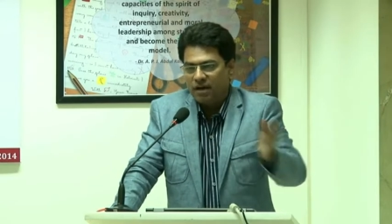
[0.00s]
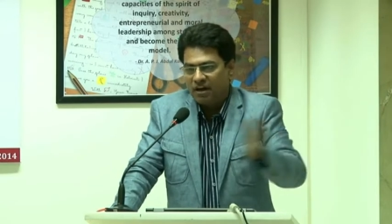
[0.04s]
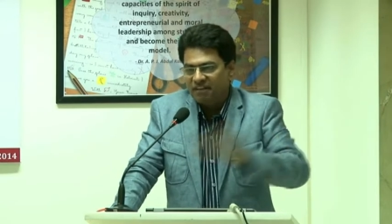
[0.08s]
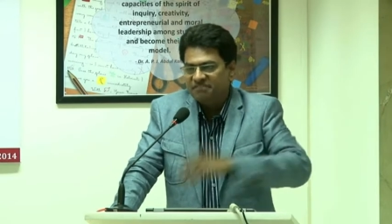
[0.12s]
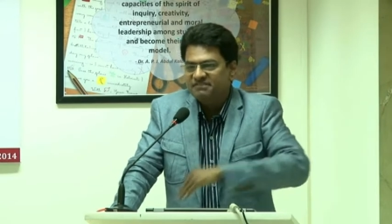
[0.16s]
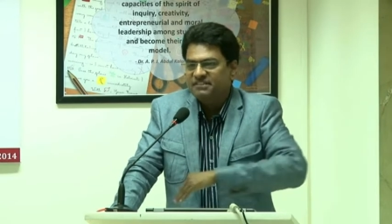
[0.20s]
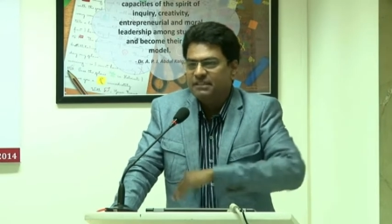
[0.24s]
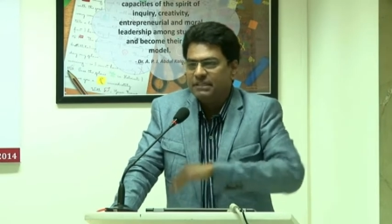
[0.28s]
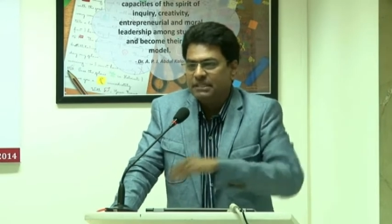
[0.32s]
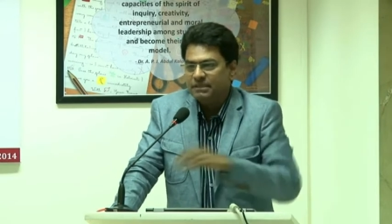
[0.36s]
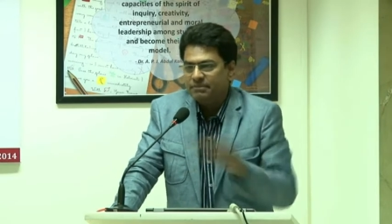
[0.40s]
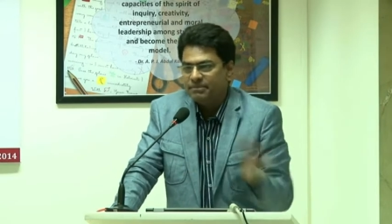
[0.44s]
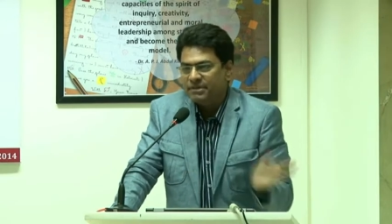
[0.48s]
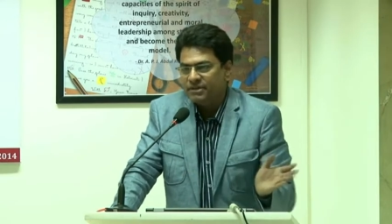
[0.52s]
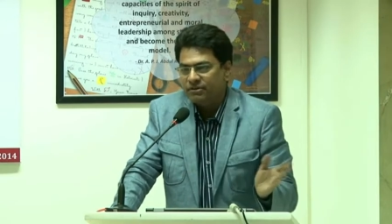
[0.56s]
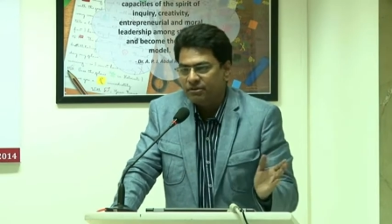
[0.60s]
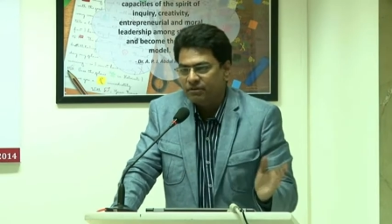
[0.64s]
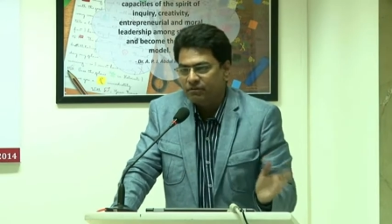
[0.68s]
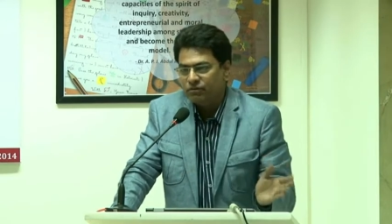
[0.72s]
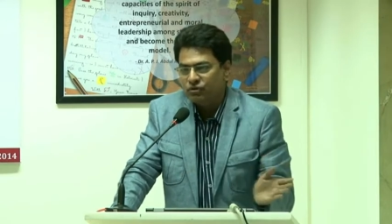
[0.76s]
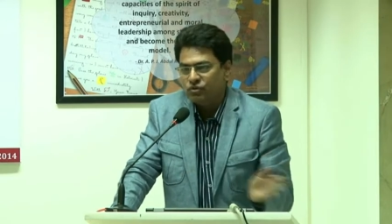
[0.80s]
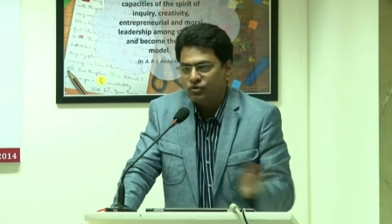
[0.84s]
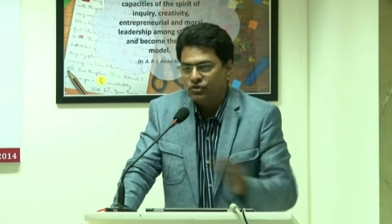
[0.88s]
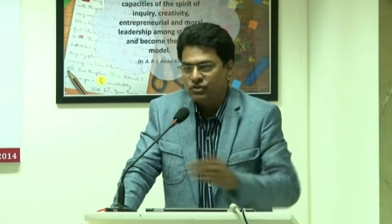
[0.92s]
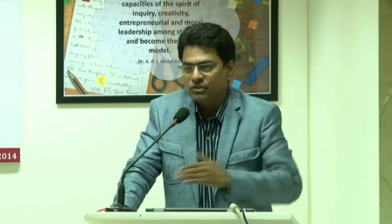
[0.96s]
After Libyan
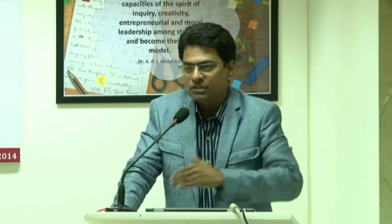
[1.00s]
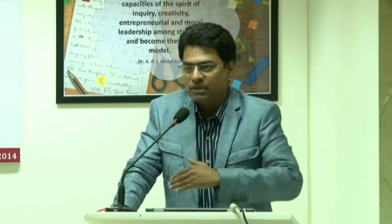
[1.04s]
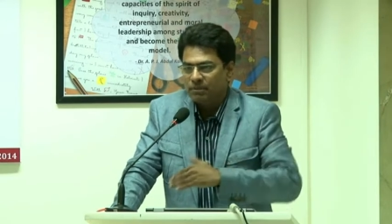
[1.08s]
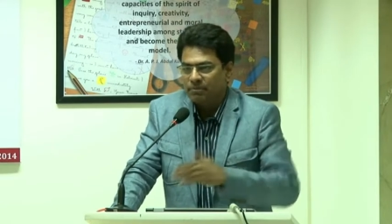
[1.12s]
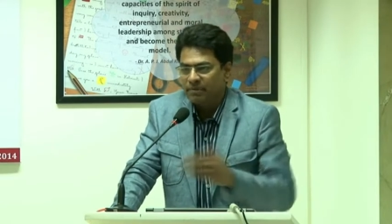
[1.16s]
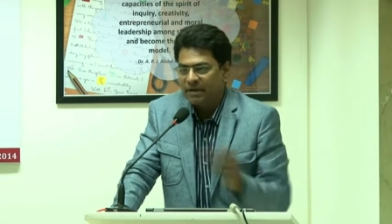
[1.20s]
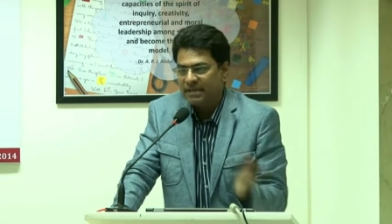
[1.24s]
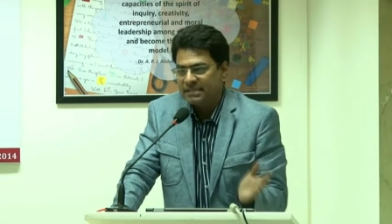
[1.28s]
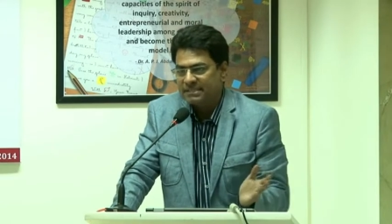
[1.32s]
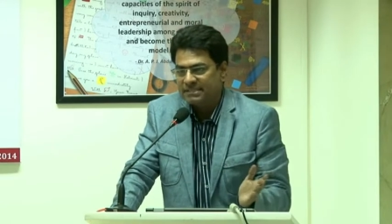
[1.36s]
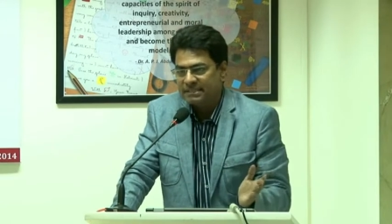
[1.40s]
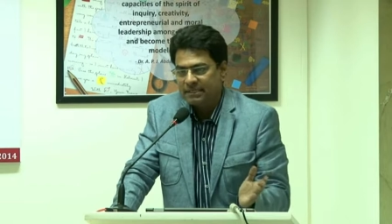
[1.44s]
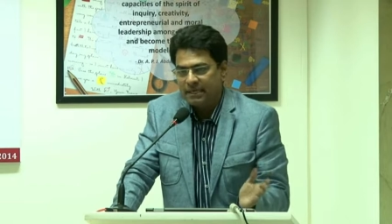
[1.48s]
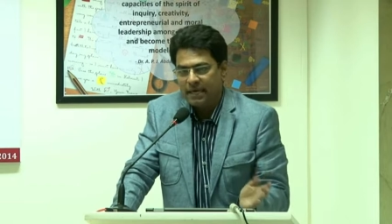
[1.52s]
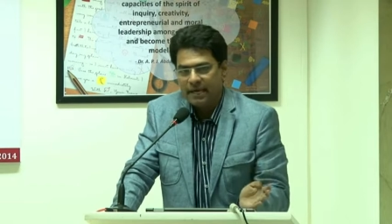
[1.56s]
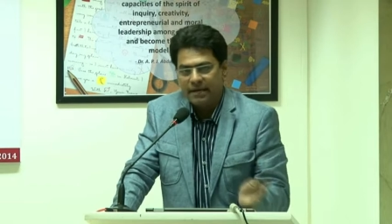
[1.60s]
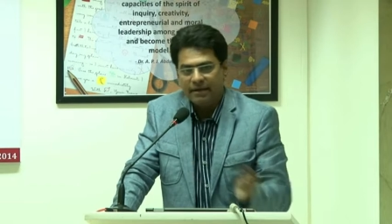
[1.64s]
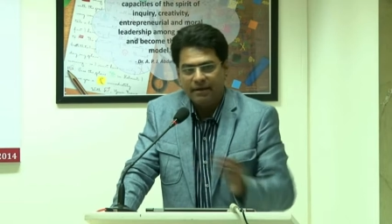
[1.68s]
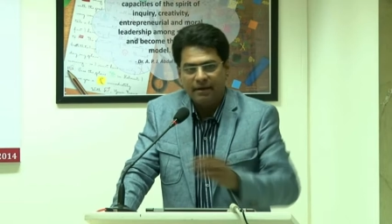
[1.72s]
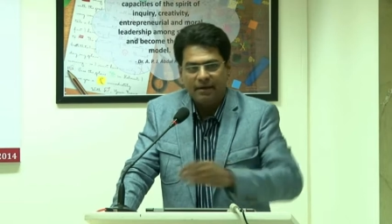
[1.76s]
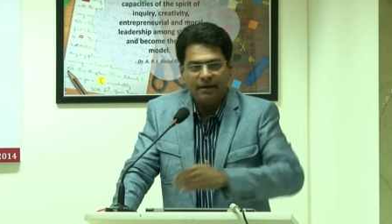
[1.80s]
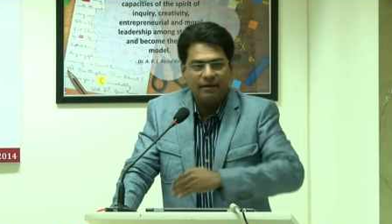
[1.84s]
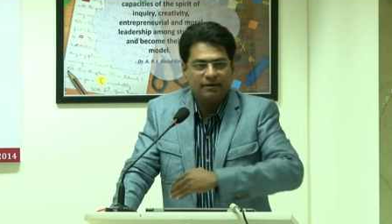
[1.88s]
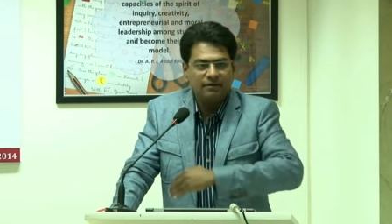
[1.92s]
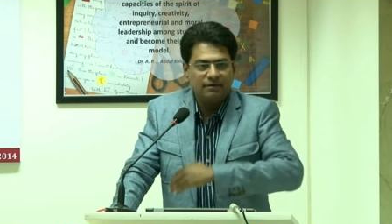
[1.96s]
revolution, uprising
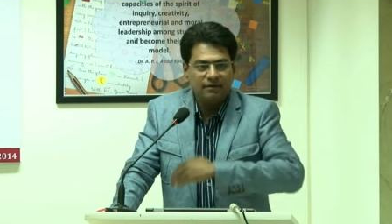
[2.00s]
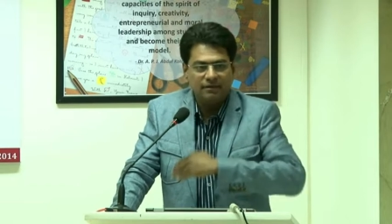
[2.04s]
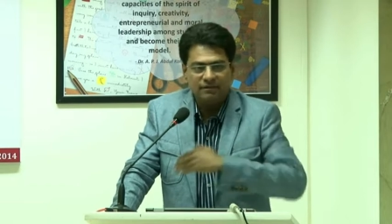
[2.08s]
ending,